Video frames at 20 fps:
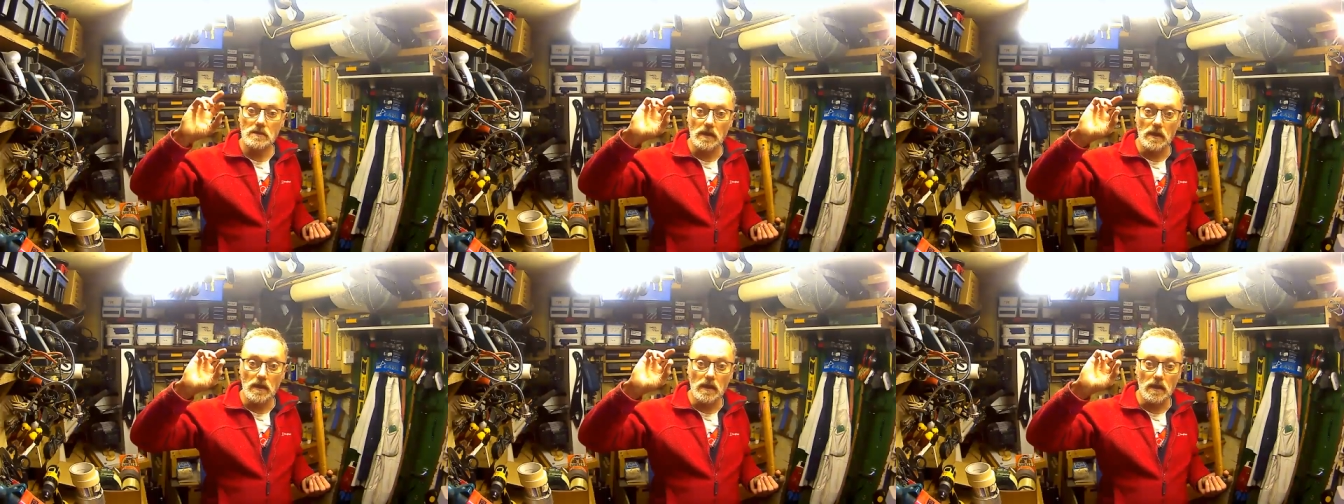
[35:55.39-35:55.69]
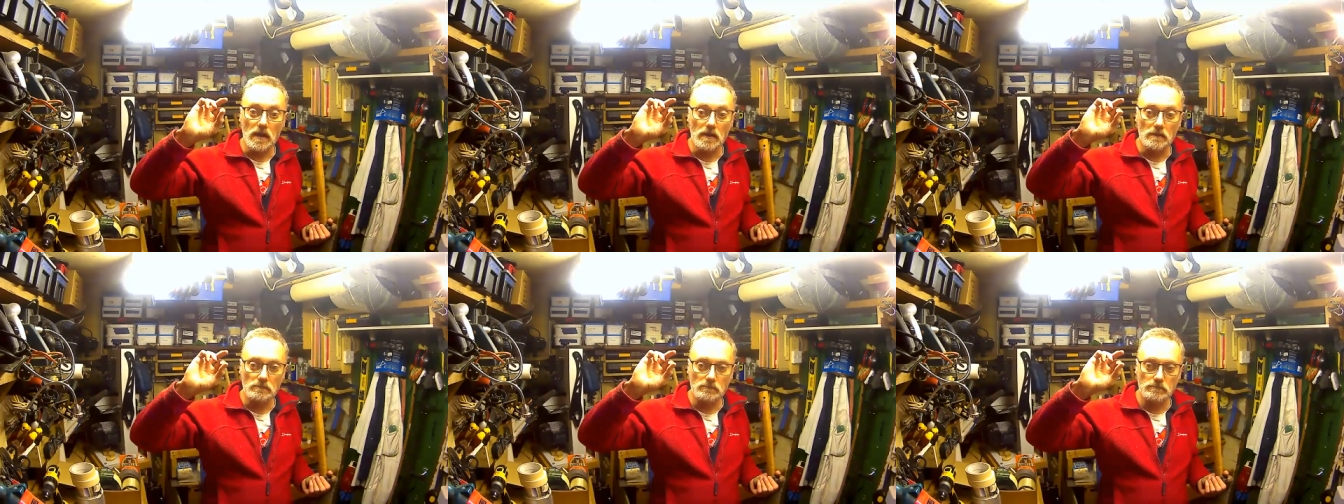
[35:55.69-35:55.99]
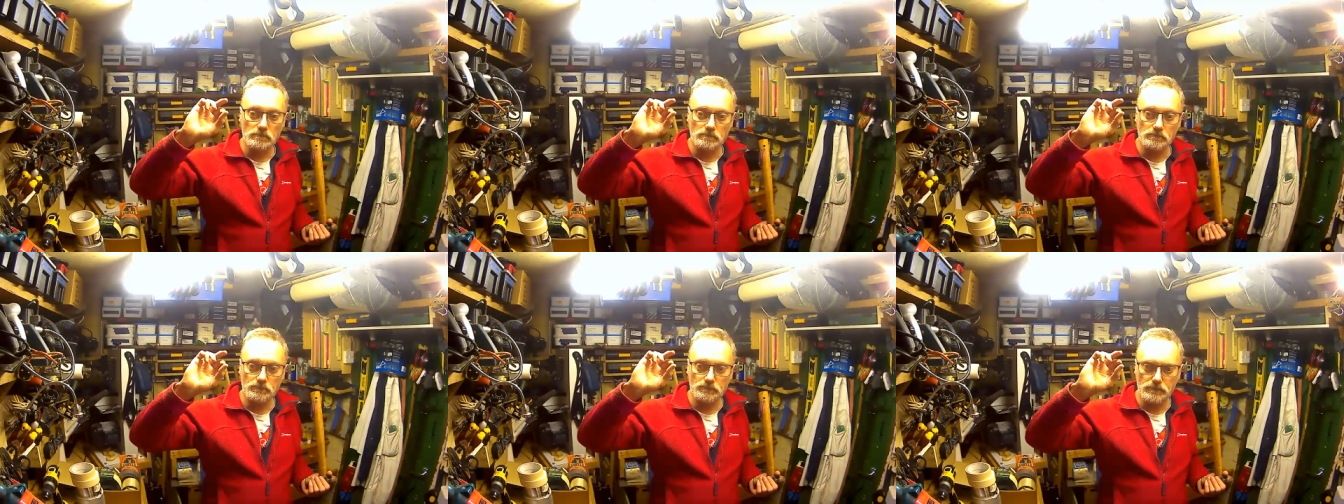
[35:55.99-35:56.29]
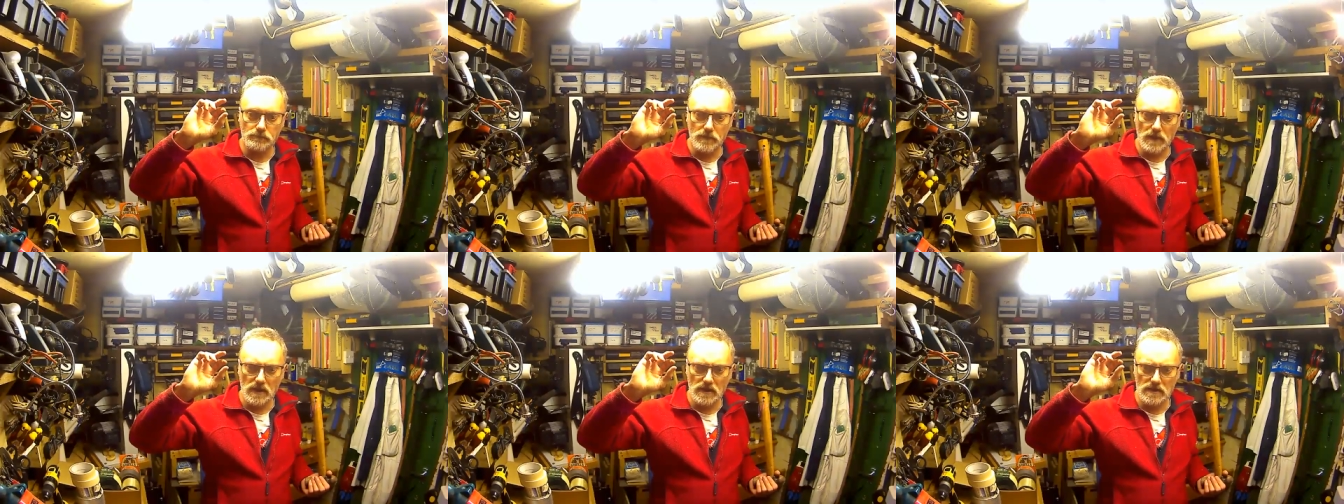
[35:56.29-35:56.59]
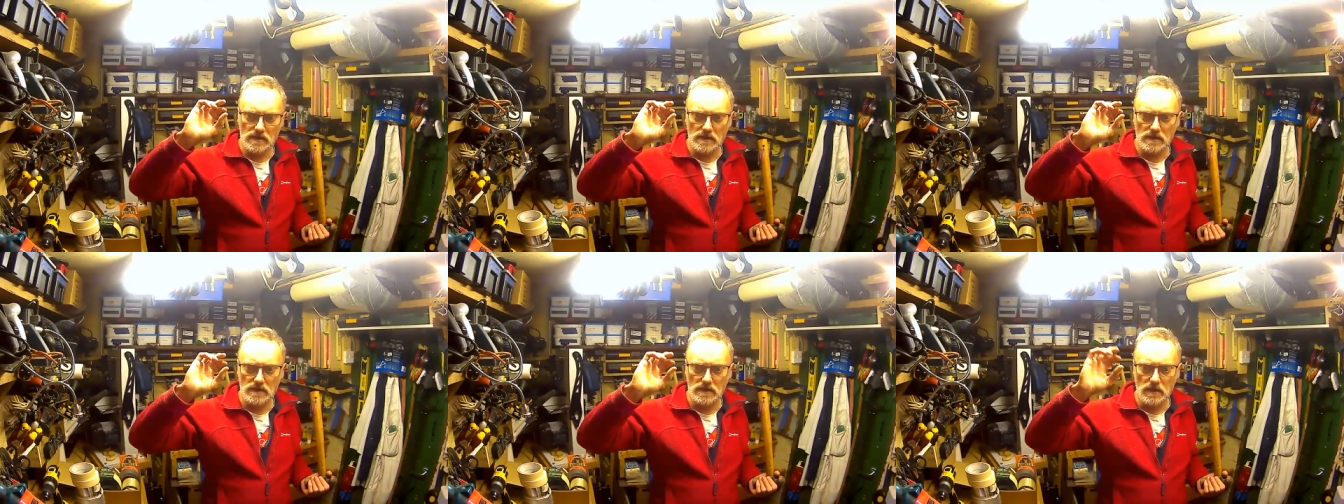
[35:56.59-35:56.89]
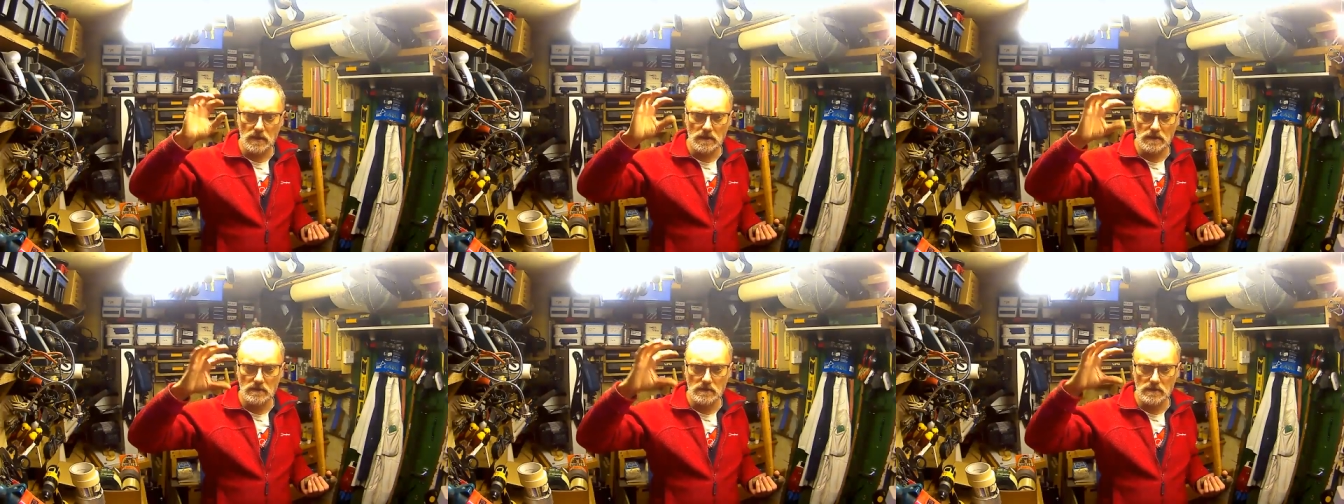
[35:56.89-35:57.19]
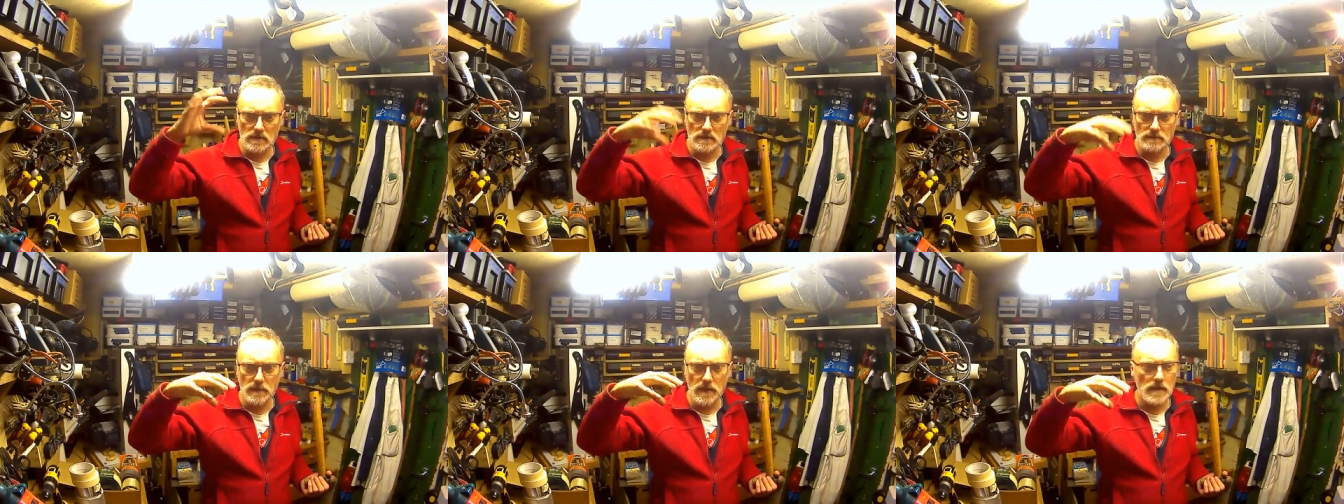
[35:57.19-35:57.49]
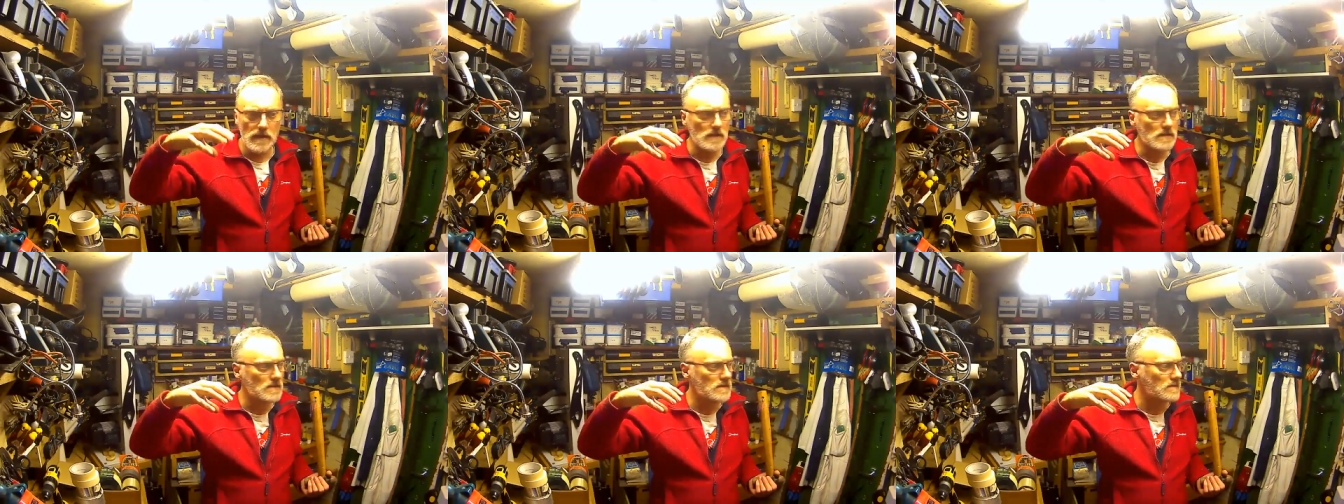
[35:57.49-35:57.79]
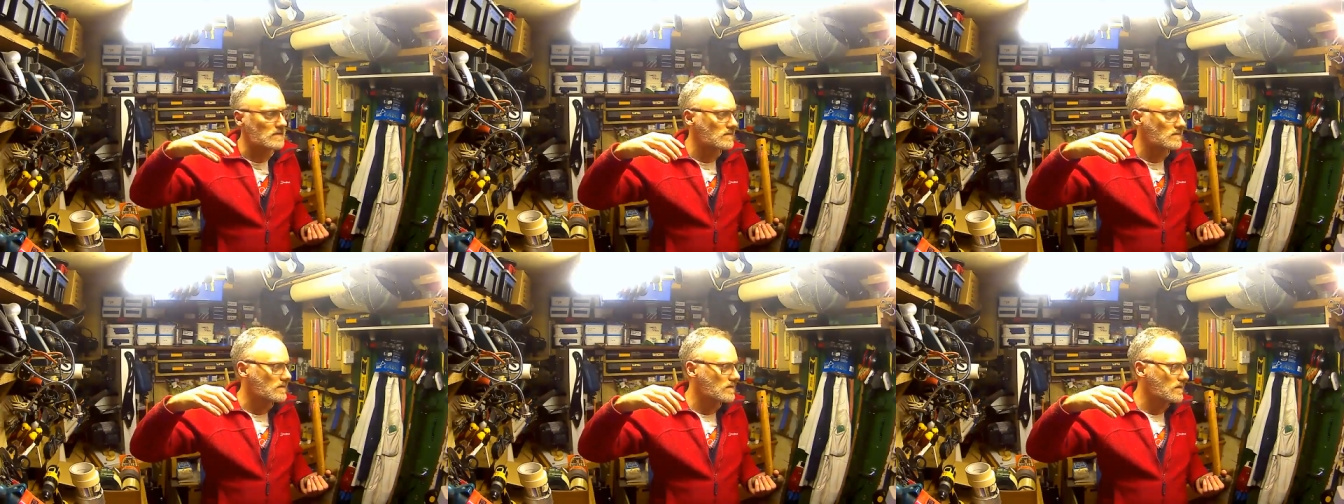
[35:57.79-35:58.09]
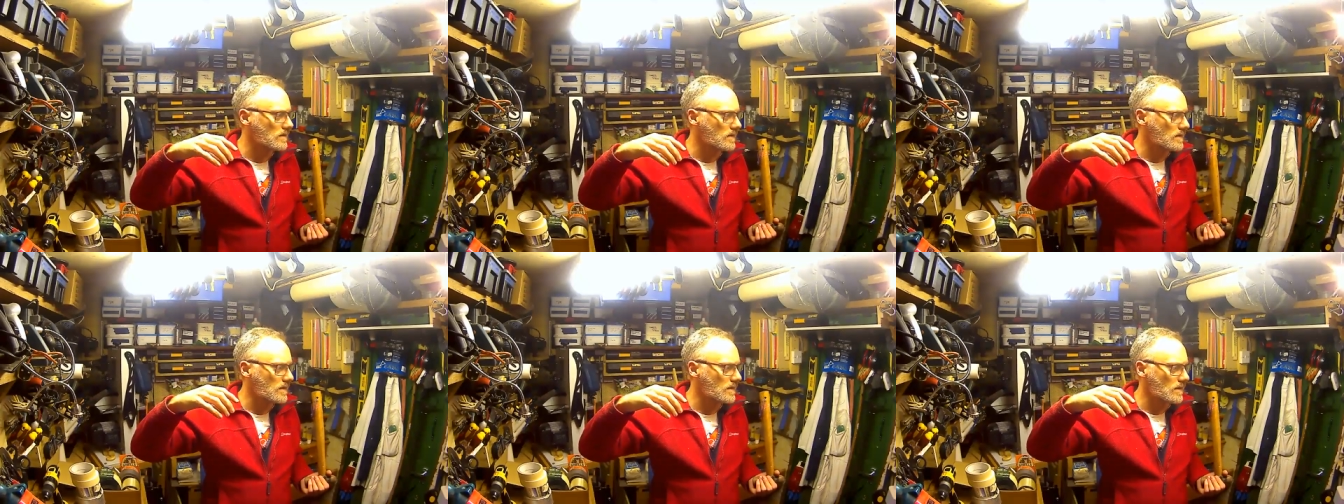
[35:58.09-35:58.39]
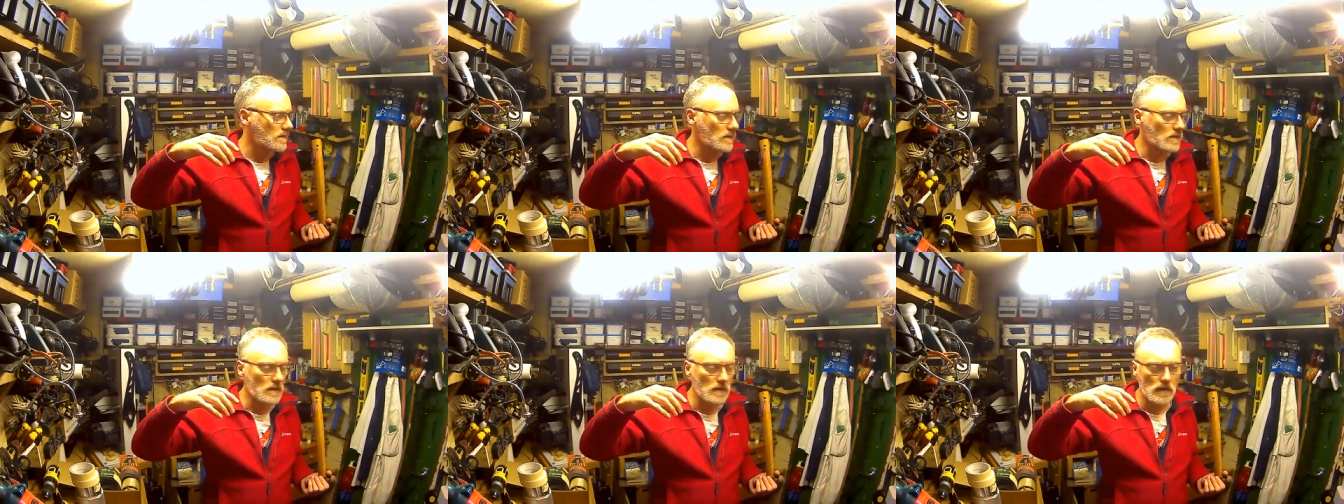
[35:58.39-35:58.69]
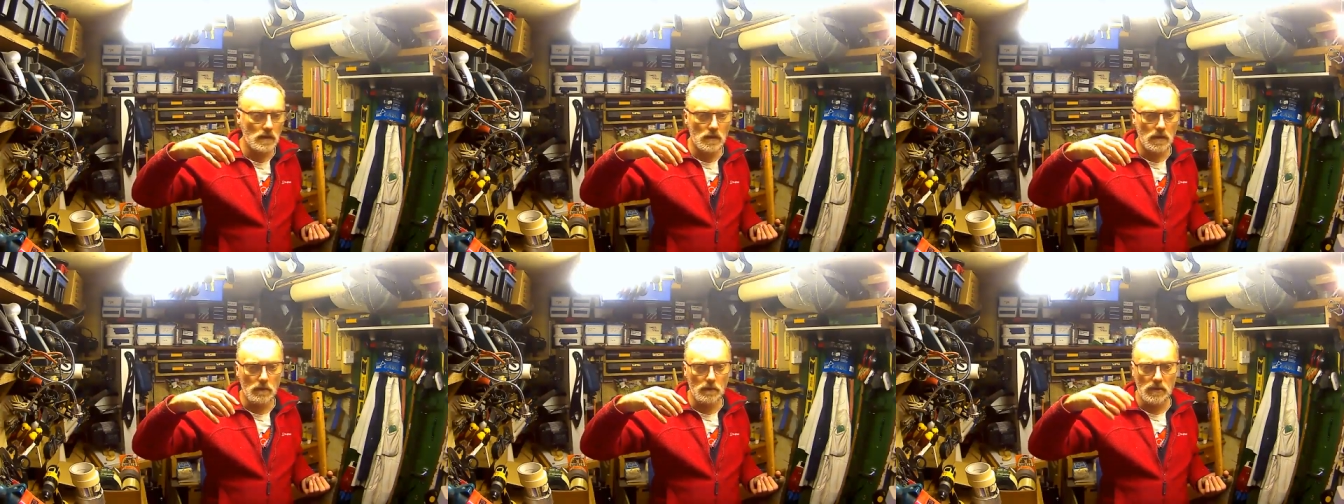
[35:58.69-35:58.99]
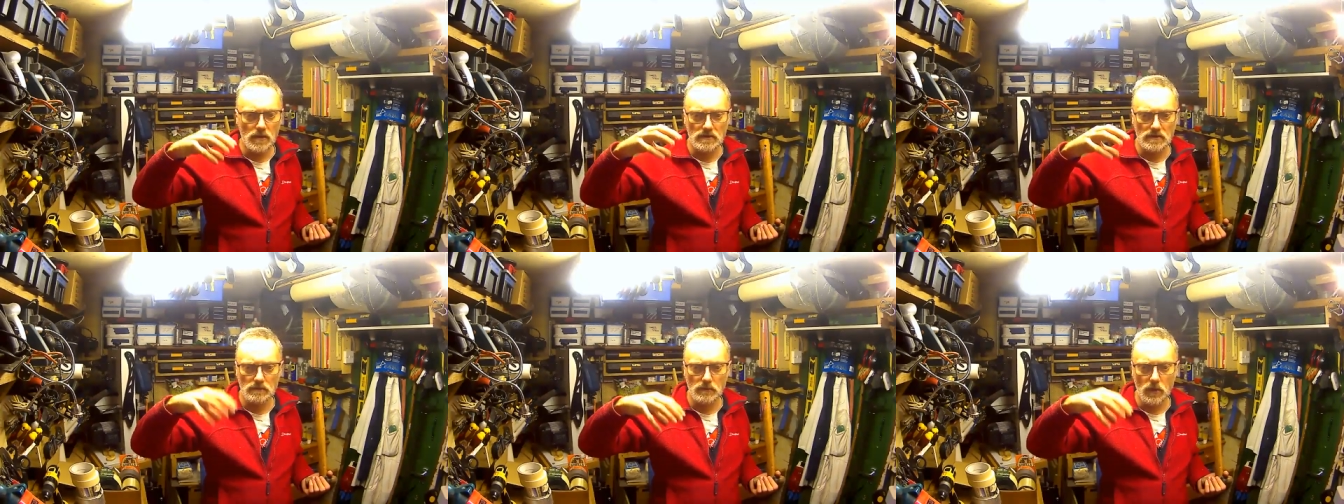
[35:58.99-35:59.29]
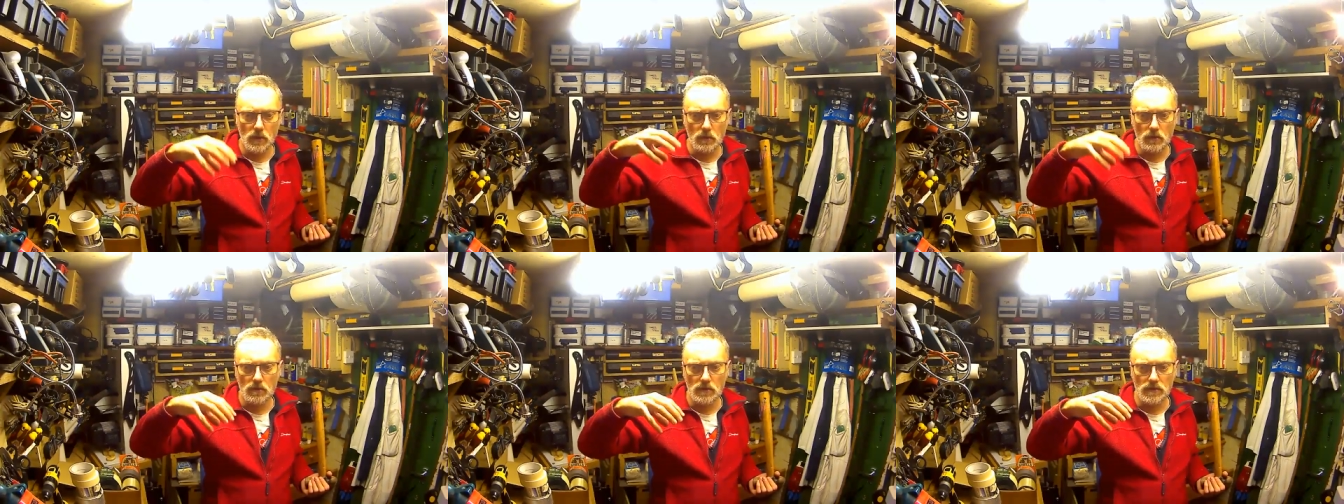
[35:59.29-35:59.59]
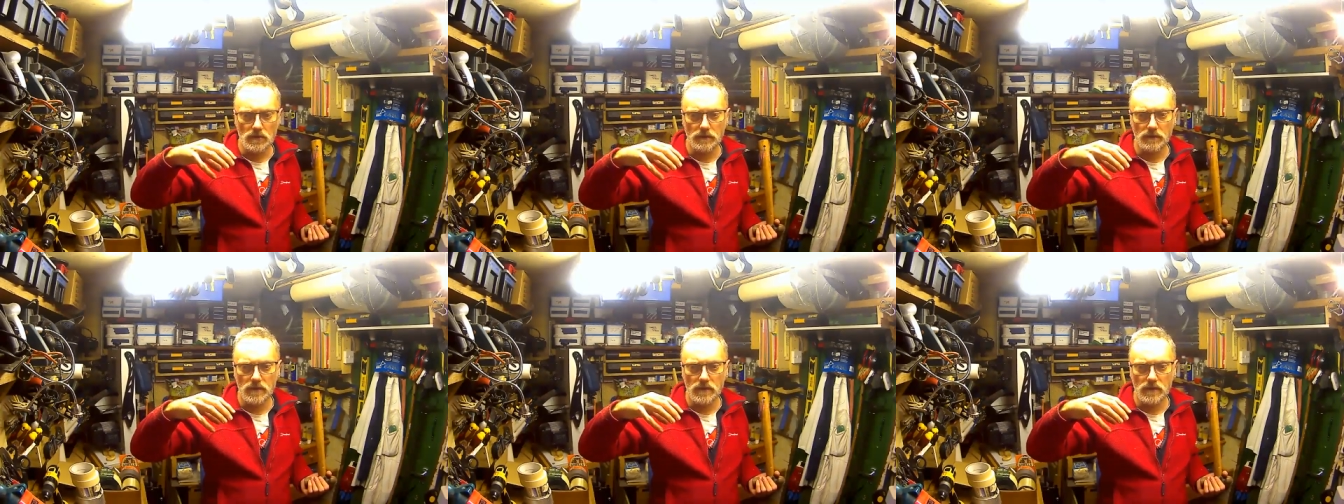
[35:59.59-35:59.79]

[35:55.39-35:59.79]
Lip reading: because of the size of the space, because of what we want to